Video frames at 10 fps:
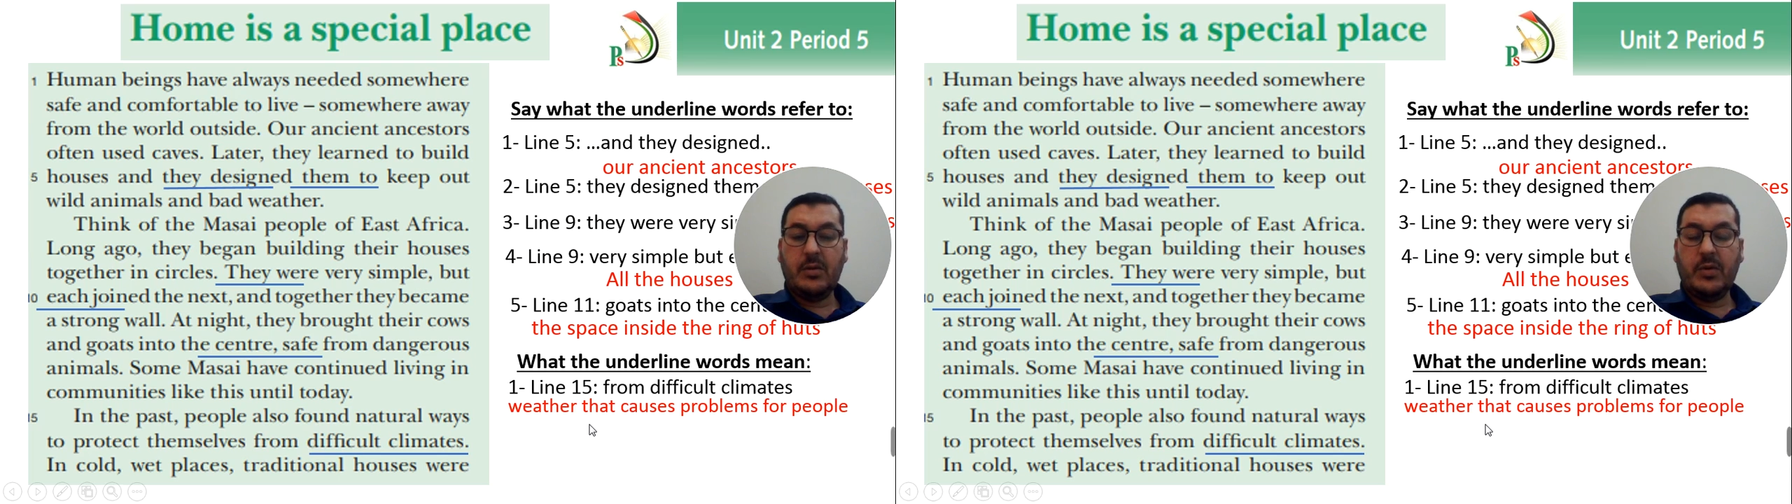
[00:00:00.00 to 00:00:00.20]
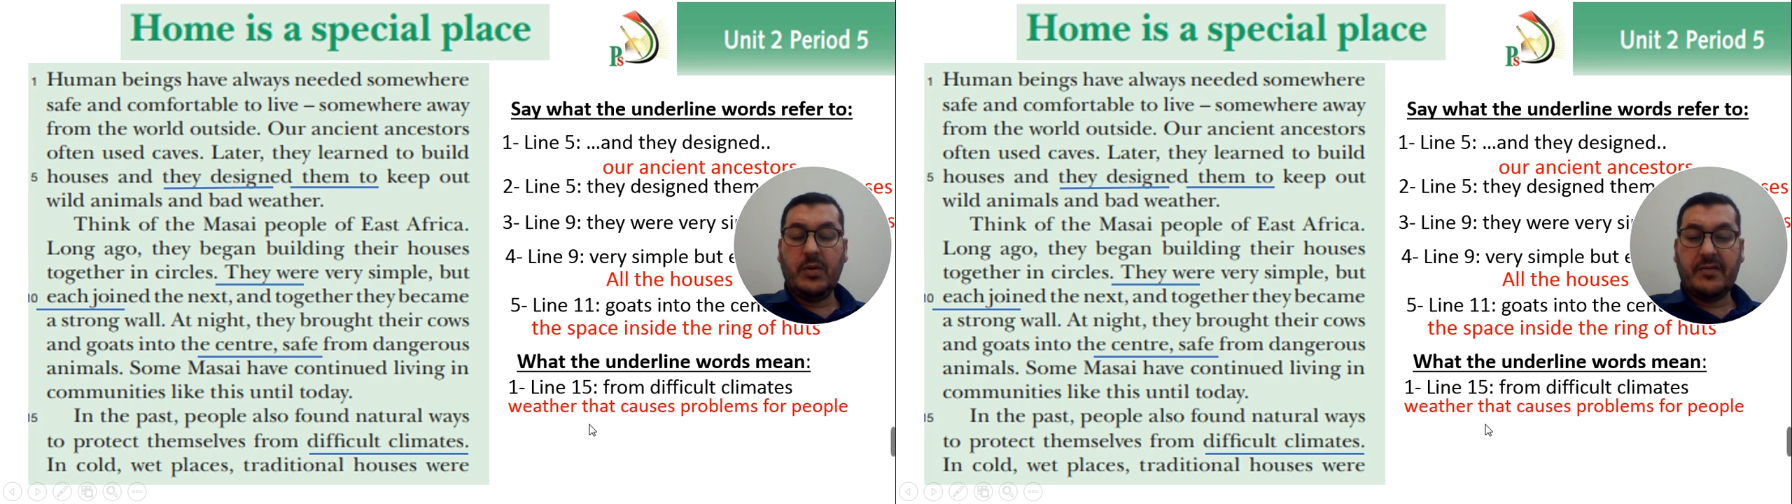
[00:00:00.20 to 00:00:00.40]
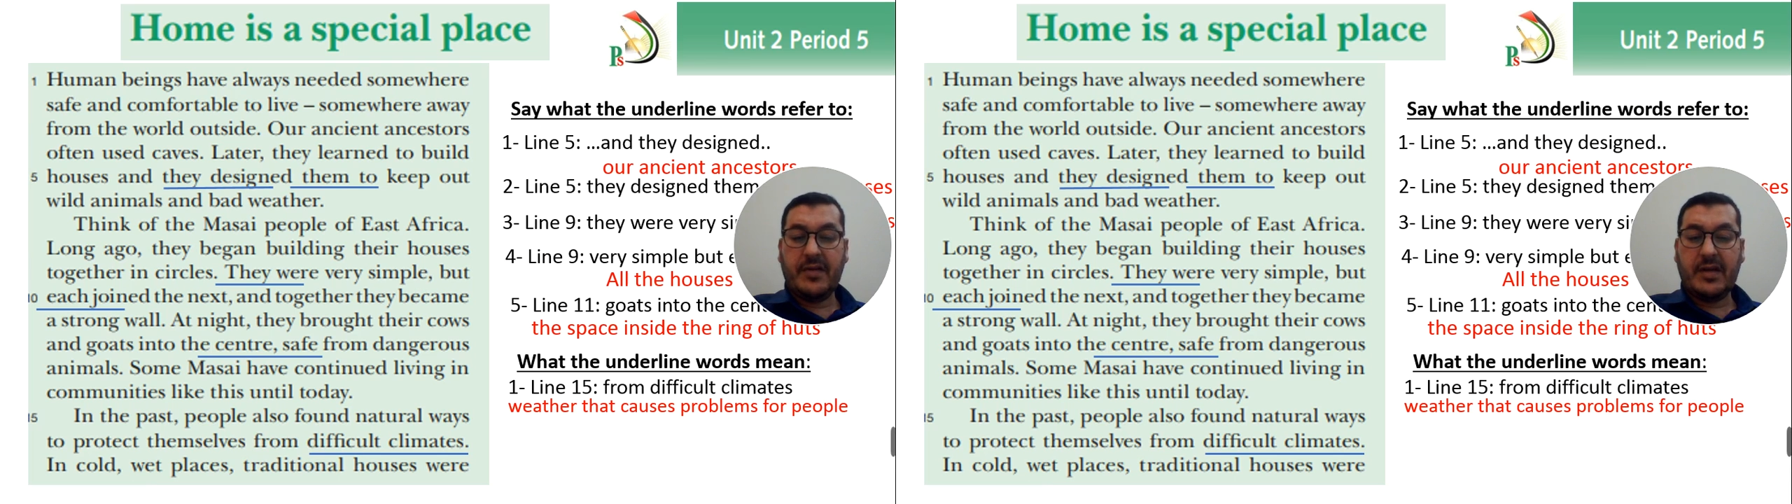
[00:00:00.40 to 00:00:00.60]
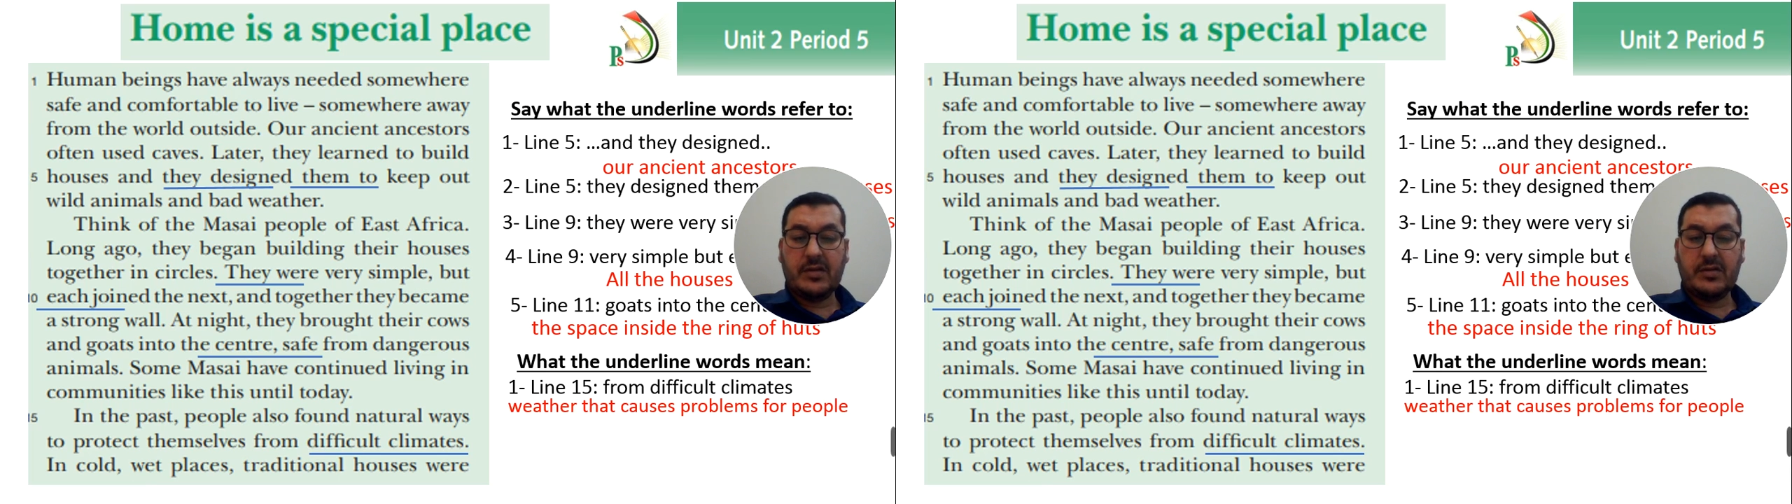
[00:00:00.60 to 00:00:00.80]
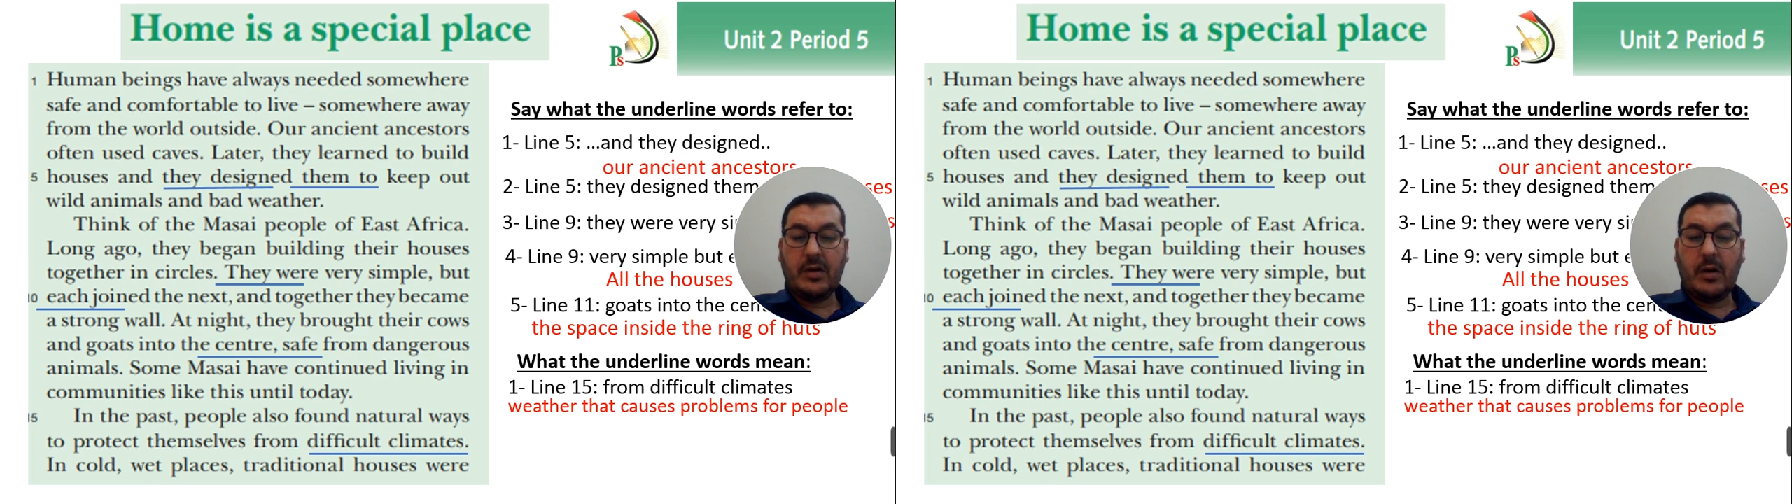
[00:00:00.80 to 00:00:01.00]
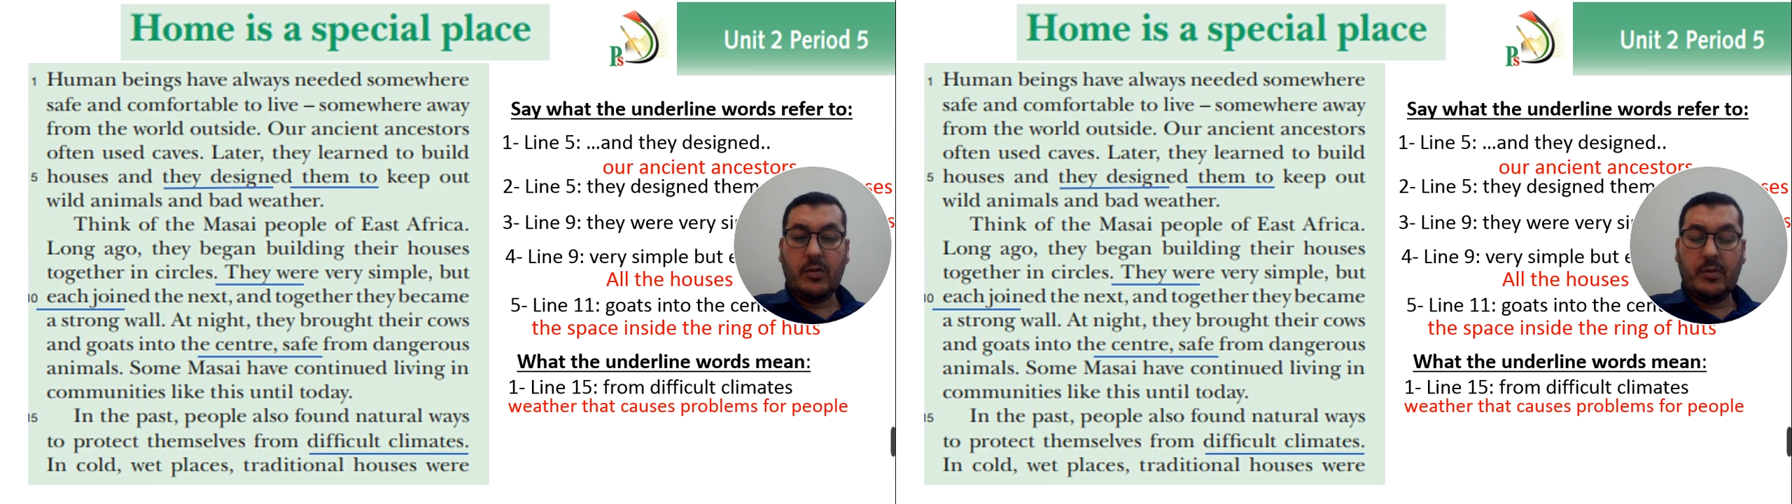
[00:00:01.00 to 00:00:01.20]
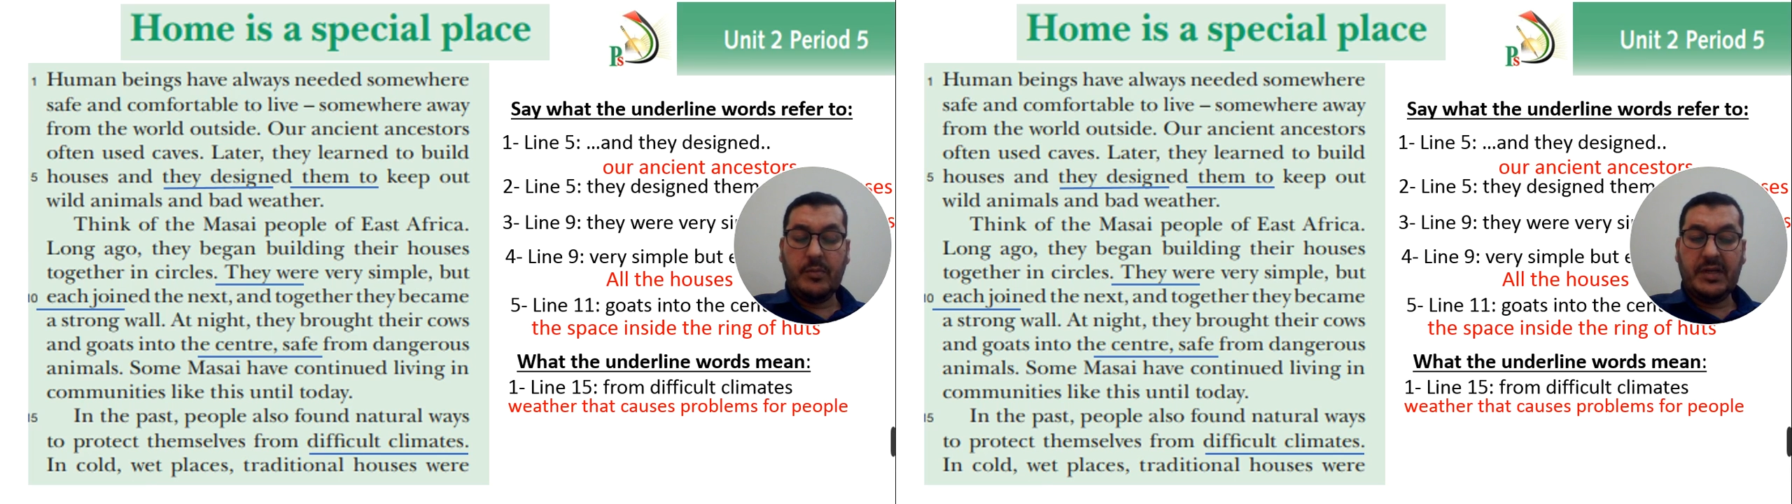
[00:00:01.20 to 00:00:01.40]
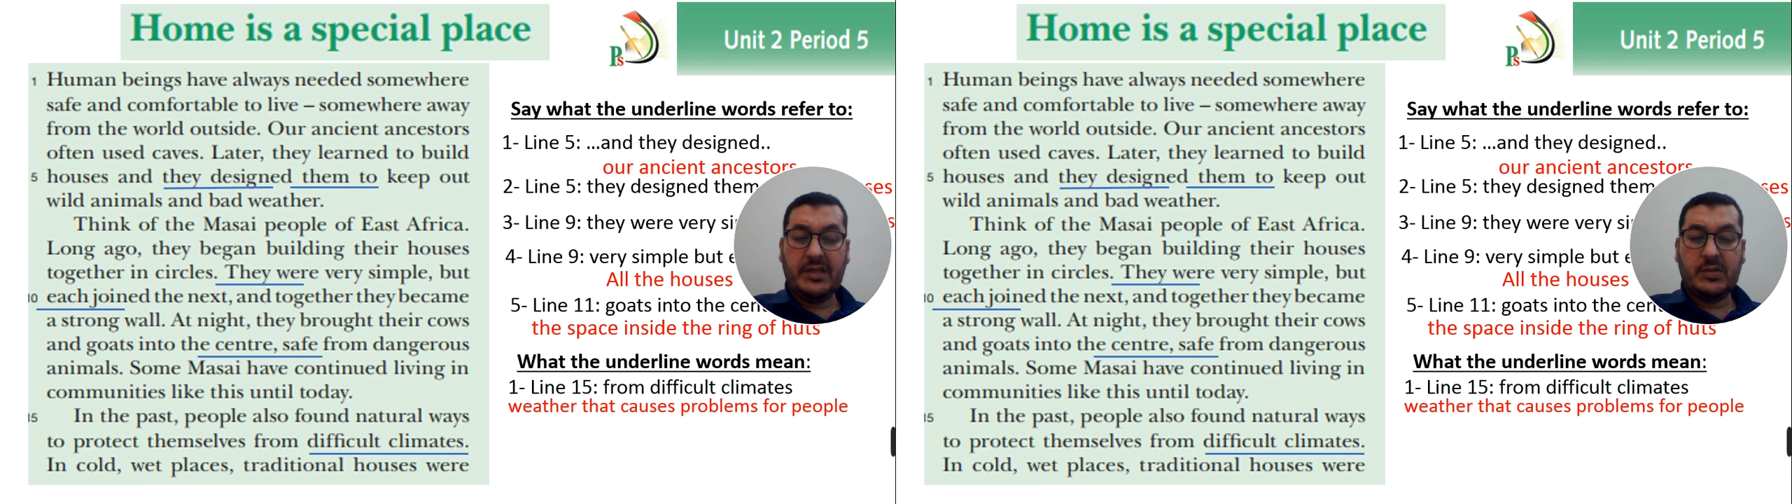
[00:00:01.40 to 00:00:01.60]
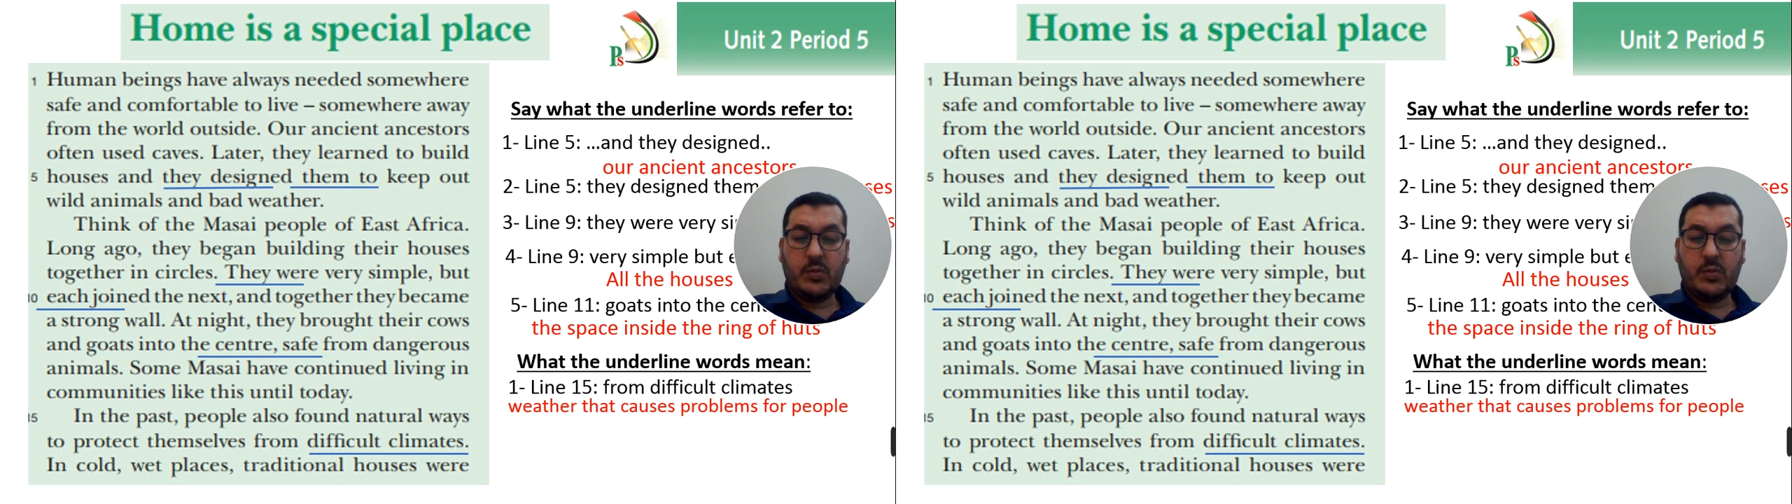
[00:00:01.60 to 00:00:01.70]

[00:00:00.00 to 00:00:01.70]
means